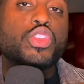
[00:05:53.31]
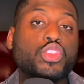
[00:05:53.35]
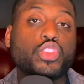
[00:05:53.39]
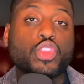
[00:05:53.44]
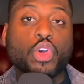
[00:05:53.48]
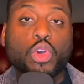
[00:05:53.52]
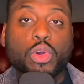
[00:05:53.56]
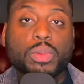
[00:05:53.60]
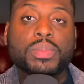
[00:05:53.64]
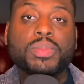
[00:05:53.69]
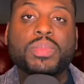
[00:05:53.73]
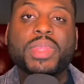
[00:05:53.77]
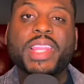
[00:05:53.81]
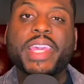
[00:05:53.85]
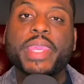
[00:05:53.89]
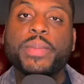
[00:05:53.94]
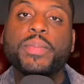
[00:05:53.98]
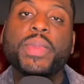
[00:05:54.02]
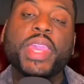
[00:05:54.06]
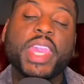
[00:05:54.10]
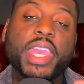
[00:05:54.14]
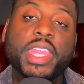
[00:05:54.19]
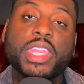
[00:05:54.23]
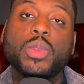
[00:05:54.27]
don't blame
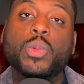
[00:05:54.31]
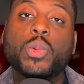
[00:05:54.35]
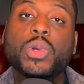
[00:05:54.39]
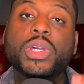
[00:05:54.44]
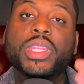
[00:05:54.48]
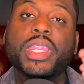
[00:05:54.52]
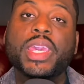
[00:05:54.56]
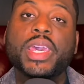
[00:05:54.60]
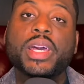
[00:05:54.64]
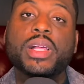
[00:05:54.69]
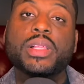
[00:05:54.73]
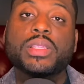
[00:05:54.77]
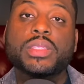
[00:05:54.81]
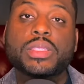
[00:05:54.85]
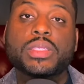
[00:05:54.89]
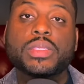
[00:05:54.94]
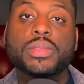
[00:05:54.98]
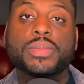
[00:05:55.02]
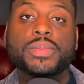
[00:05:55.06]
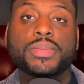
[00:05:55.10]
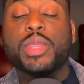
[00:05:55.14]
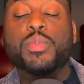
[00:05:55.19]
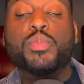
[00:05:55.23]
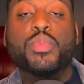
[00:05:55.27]
anyone else.
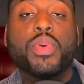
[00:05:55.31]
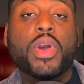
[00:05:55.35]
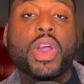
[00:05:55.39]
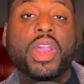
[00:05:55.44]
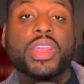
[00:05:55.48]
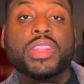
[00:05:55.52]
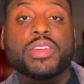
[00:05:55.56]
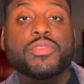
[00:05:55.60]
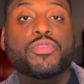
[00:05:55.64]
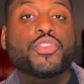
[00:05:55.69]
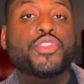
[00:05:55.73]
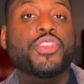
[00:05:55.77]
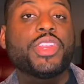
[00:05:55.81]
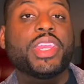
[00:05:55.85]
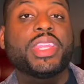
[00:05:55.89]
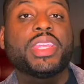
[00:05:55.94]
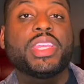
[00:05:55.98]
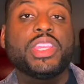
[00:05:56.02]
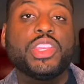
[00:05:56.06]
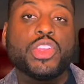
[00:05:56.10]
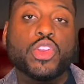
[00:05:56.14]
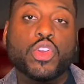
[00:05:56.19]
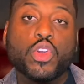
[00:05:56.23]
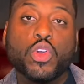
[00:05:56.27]
And part of
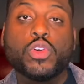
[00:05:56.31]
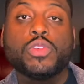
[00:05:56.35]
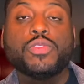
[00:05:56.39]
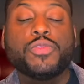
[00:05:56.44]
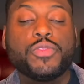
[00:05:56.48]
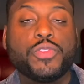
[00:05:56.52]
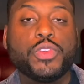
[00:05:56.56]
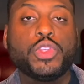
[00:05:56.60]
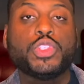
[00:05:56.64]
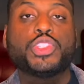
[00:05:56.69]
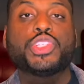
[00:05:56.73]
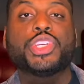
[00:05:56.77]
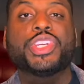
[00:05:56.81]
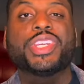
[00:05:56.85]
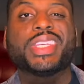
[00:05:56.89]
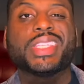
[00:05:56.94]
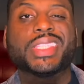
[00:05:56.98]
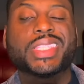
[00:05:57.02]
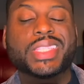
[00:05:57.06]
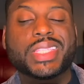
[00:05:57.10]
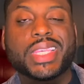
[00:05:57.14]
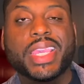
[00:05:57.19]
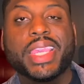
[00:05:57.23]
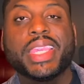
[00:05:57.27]
creating your own future
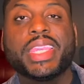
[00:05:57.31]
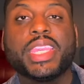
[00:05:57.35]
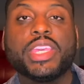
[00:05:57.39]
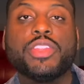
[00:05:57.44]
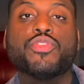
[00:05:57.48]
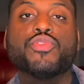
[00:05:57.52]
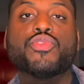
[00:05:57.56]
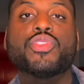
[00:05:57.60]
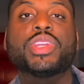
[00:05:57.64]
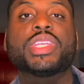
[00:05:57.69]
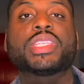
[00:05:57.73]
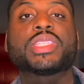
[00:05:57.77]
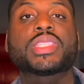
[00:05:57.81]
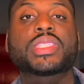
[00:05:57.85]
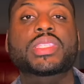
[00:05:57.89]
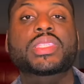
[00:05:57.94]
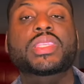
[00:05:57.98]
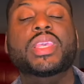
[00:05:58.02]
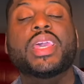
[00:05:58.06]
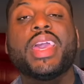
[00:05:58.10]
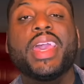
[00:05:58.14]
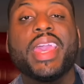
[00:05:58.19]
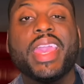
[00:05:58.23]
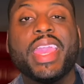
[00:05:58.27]
is taking risks.
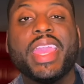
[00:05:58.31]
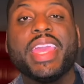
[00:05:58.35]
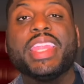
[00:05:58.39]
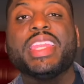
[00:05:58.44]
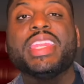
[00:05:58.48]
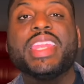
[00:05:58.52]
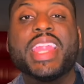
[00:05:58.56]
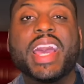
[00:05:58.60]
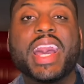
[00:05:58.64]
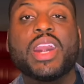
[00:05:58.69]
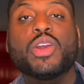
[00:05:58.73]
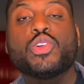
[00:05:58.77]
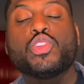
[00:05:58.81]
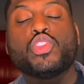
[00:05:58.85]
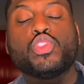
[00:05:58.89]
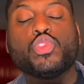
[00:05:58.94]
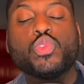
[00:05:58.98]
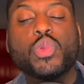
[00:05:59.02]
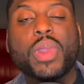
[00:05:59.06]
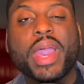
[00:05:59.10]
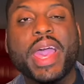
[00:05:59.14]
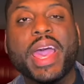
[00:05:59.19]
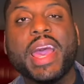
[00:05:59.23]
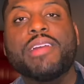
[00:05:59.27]
And now
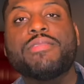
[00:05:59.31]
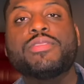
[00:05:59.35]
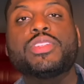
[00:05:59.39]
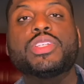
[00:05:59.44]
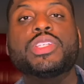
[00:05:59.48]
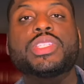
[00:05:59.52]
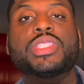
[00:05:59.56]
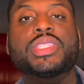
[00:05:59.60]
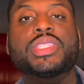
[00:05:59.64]
you have to